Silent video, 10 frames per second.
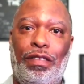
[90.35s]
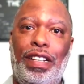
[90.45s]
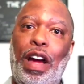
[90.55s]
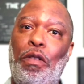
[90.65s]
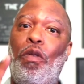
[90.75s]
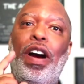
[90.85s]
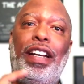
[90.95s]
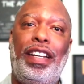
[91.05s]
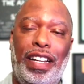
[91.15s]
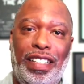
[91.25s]
Now,
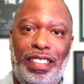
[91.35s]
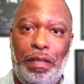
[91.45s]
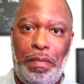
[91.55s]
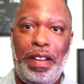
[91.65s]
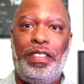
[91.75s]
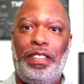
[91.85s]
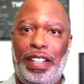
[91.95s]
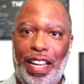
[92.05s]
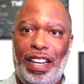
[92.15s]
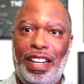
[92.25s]
what does the mentor
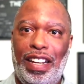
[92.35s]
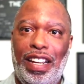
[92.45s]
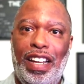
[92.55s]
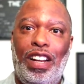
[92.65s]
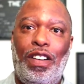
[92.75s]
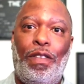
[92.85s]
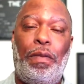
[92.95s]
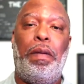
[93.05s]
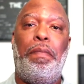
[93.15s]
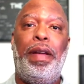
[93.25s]
get?
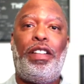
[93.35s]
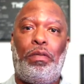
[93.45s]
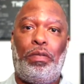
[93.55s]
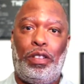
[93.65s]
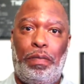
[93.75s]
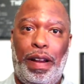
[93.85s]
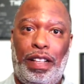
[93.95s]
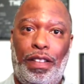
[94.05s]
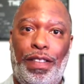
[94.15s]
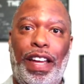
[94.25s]
From the mentor
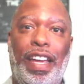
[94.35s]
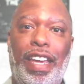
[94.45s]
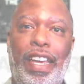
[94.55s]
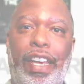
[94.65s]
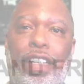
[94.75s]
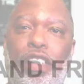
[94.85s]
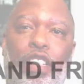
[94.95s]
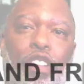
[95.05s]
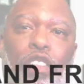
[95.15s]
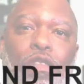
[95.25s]
perspective, he gets
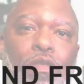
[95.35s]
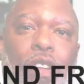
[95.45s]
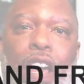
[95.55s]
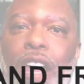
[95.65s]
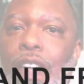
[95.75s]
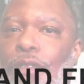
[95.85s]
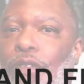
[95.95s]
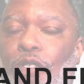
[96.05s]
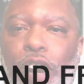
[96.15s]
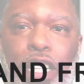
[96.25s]
new and
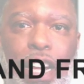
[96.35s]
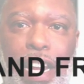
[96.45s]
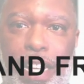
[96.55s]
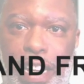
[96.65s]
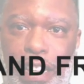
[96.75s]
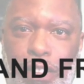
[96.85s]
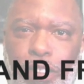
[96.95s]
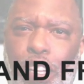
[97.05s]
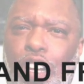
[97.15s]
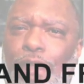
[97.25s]
fresh
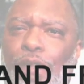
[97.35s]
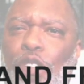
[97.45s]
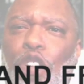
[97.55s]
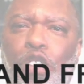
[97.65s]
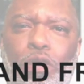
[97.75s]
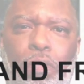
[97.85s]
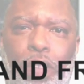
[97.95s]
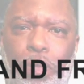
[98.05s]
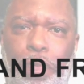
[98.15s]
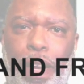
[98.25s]
ideas, new
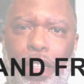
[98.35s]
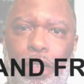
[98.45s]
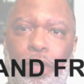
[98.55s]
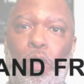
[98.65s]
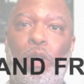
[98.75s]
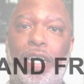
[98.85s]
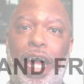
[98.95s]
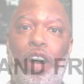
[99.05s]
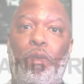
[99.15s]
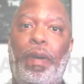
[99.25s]
perspectives which
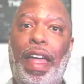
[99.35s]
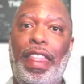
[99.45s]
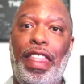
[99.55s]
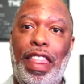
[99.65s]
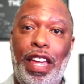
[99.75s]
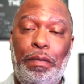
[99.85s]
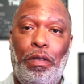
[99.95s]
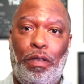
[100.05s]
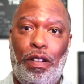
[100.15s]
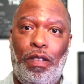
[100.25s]
help them
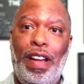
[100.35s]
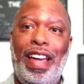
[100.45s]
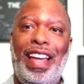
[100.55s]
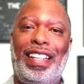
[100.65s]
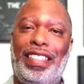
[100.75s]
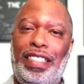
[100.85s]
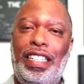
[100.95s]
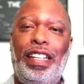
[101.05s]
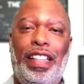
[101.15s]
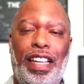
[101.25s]
grow and
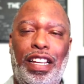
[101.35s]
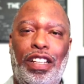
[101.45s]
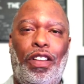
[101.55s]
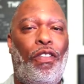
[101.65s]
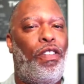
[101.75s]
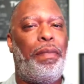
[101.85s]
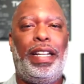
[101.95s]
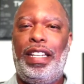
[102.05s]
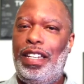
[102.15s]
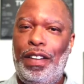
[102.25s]
see things from
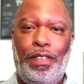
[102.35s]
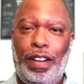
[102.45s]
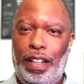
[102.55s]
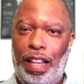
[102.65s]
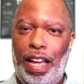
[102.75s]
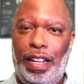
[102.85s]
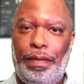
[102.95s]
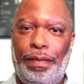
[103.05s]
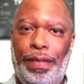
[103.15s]
a different light.